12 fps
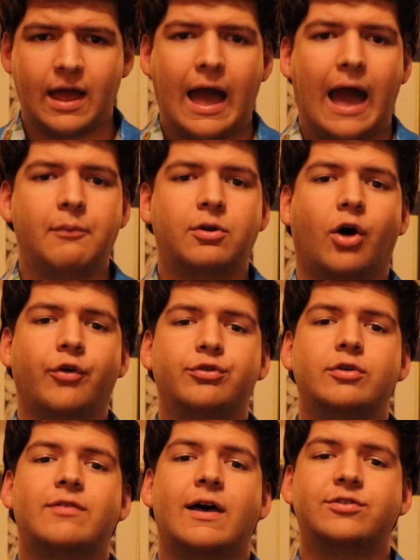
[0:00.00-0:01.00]
I would also
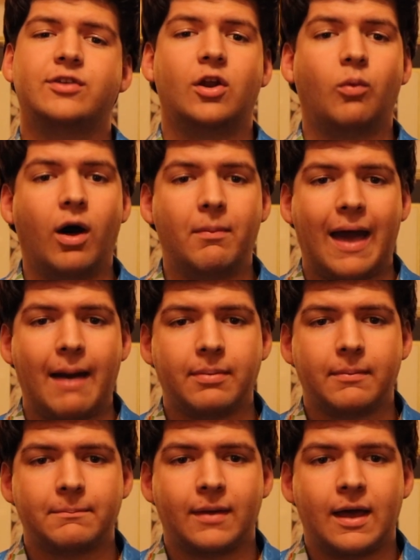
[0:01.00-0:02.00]
invest in a wall map.
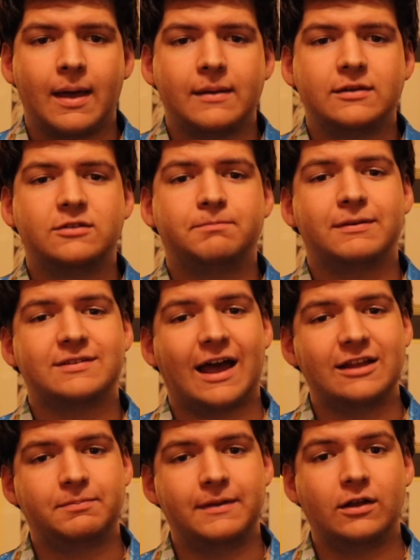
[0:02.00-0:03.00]

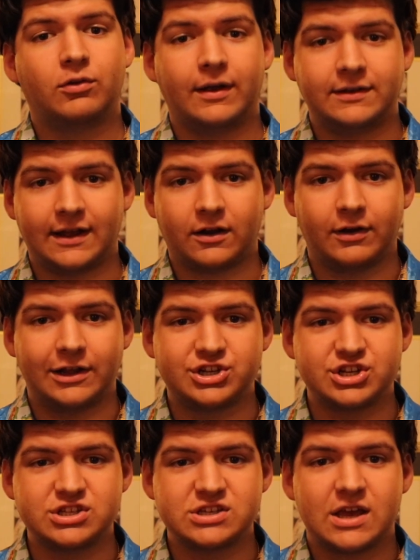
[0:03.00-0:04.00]
Besides being great
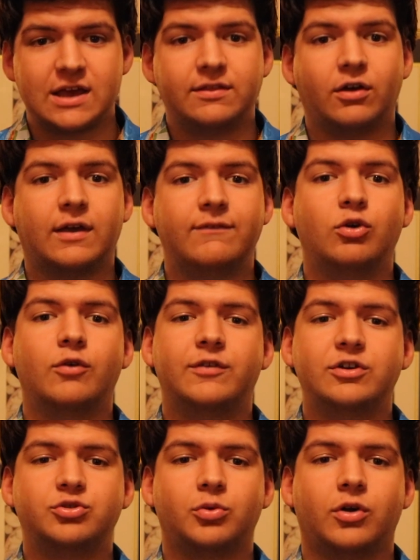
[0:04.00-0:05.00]
decorations, they'll give you a
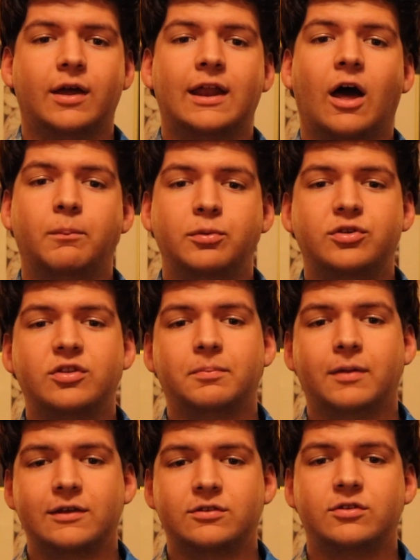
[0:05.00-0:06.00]
visual and help you see the
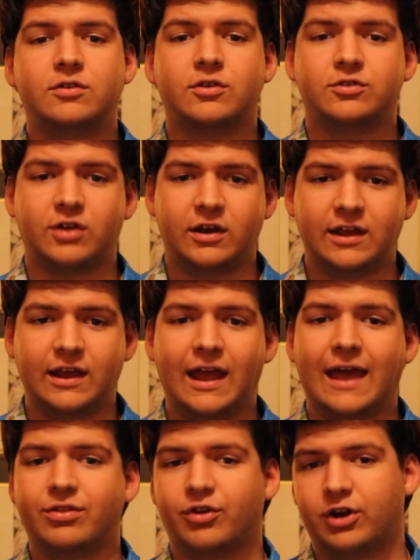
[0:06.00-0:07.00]
places you're studying
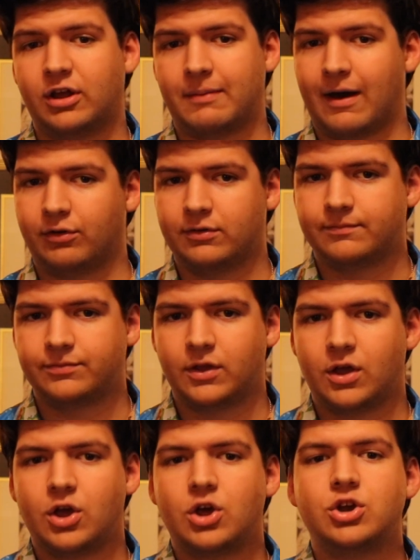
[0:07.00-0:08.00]
and learning about.
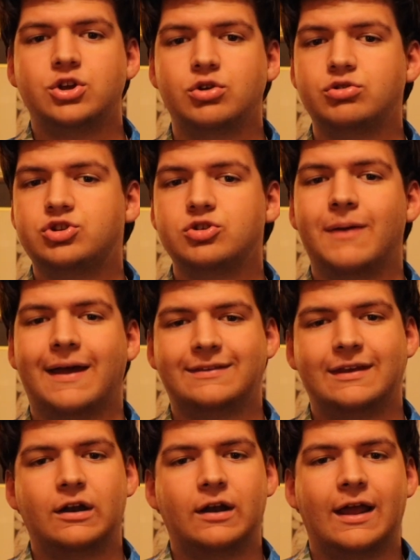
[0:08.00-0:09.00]
YouTube and the
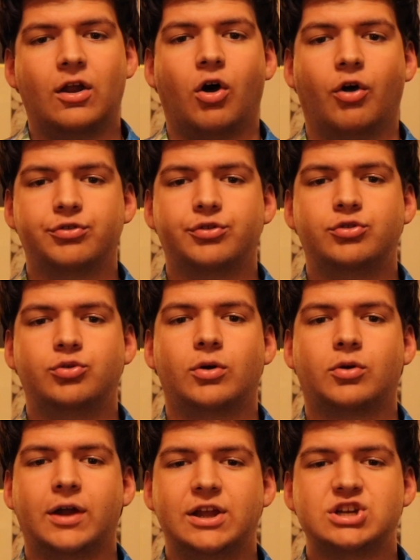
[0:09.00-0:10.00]
internet also do a
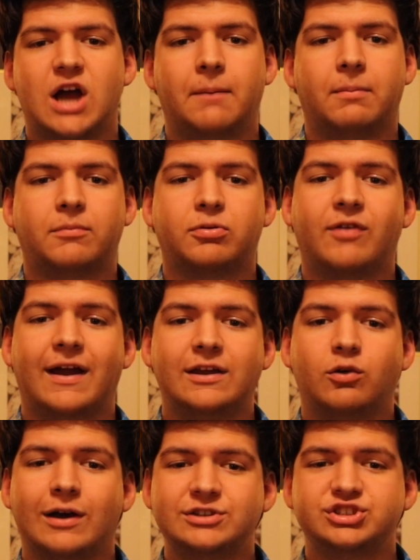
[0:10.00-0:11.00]
great job of providing
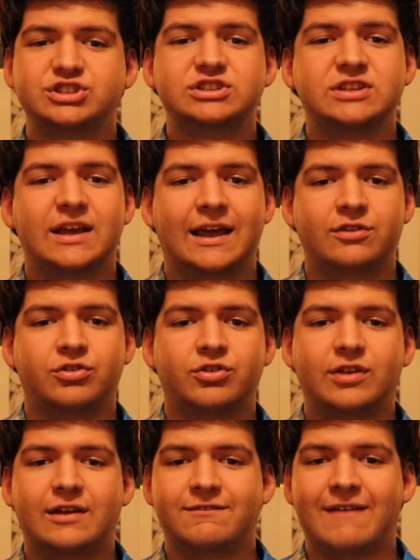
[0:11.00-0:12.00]
questions, answers,
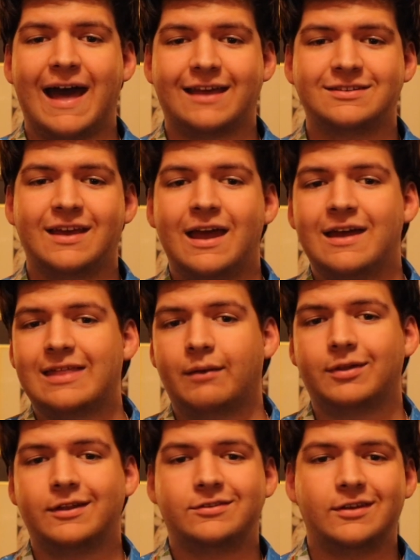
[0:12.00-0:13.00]
and facts that
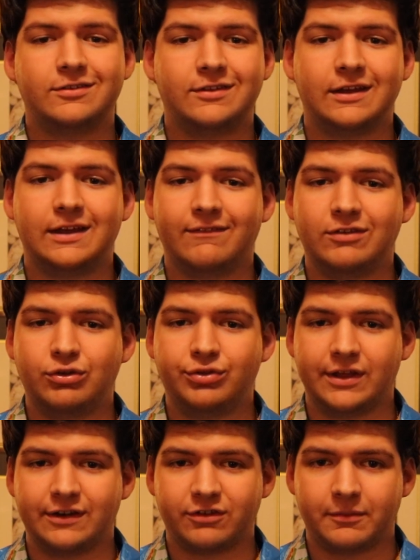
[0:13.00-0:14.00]
will assist in giving you the
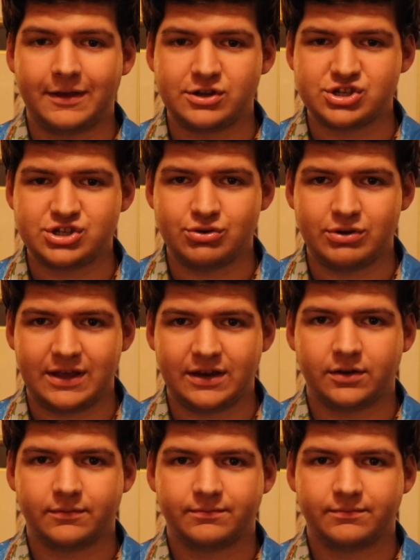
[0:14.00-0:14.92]
information you need.